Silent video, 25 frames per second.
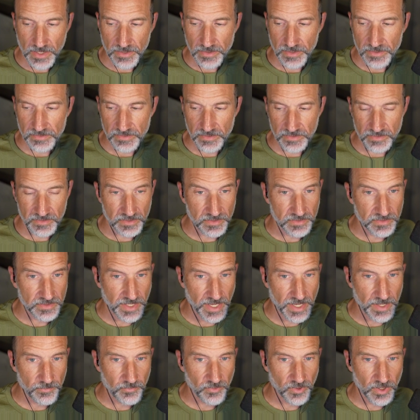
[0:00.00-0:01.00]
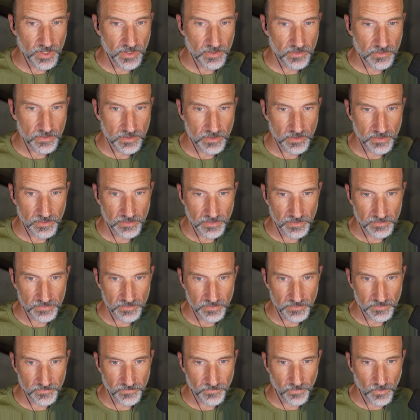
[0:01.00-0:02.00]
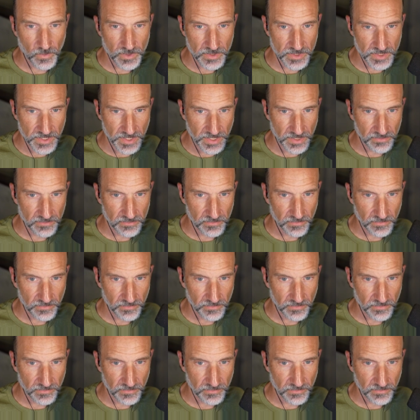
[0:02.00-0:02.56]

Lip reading: This is the same row. This is 14.